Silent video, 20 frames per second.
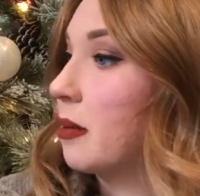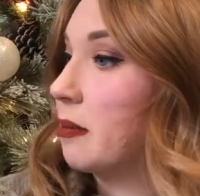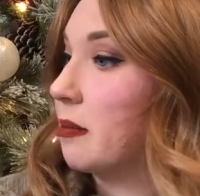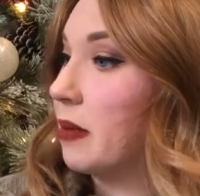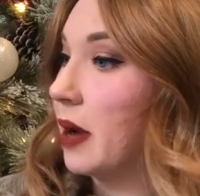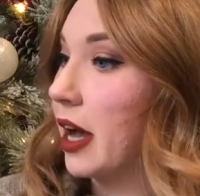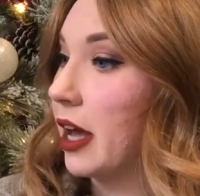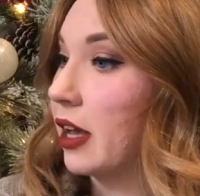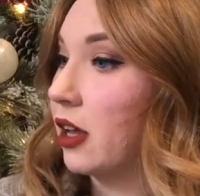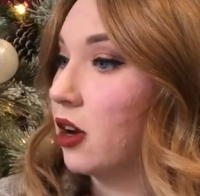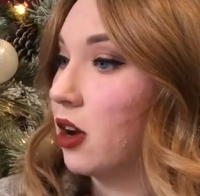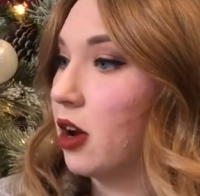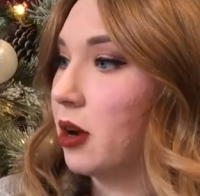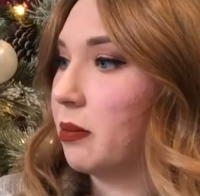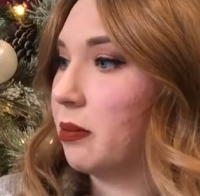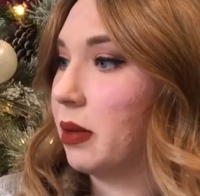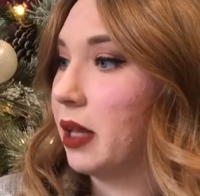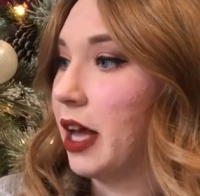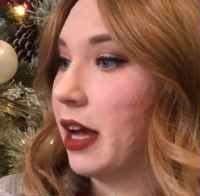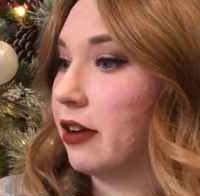buying on
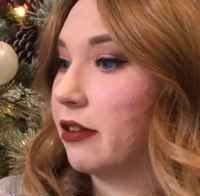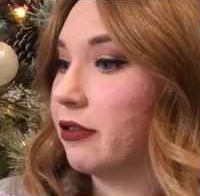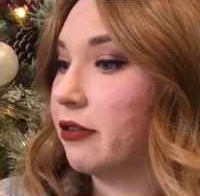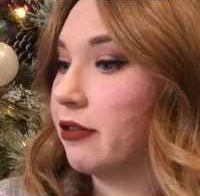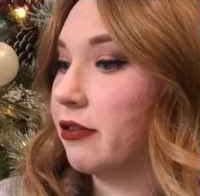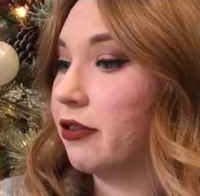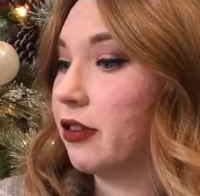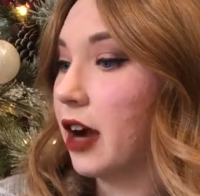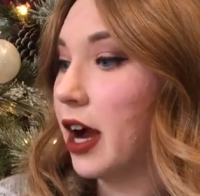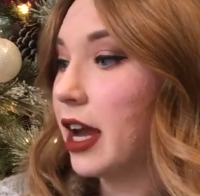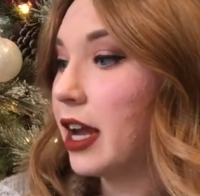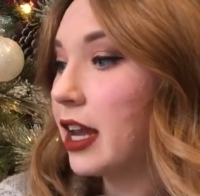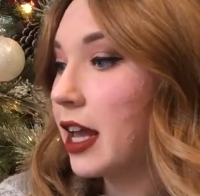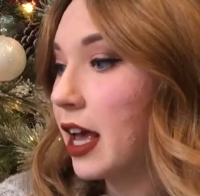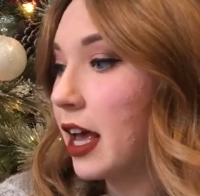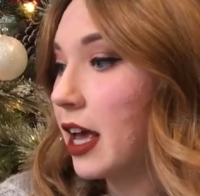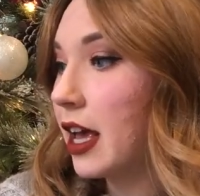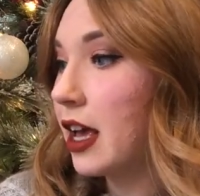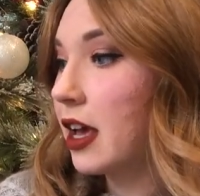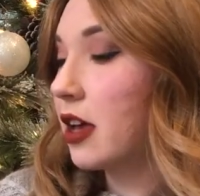Black
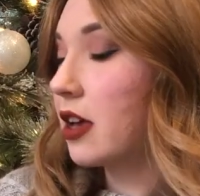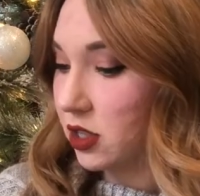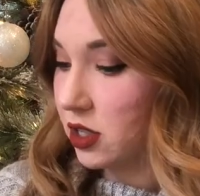Friday.